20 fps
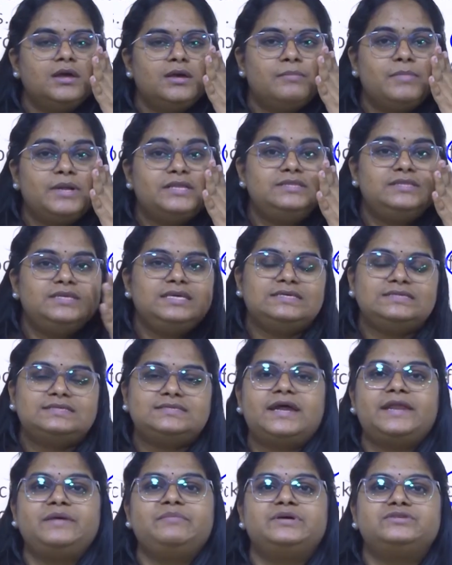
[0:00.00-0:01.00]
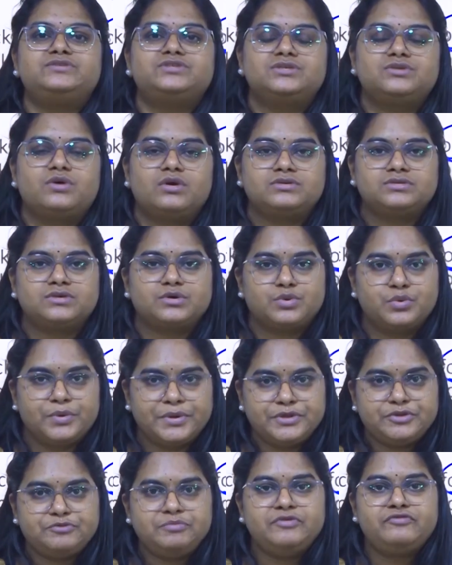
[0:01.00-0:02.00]
But these sedimentary rocks are
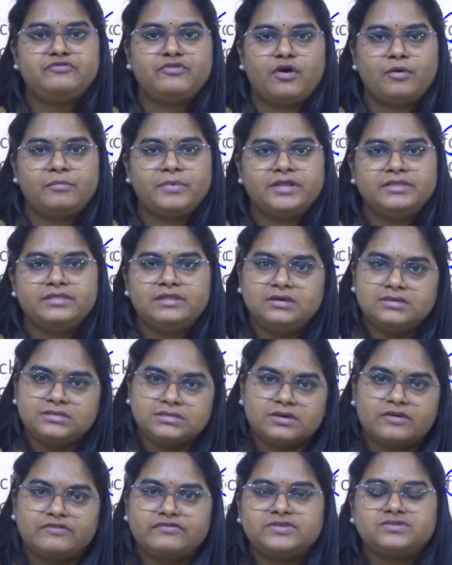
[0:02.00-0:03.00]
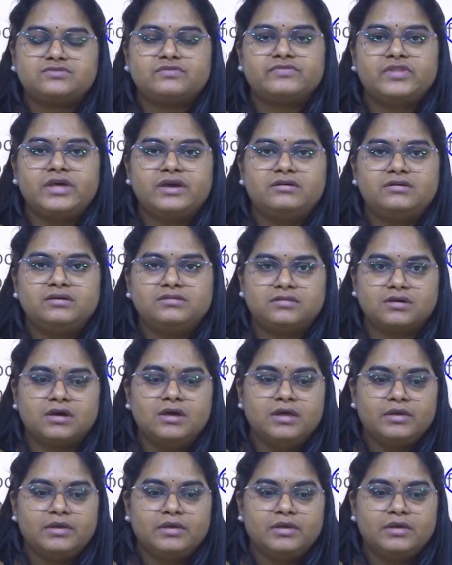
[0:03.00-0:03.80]
going to be formed in the surface of the Earth,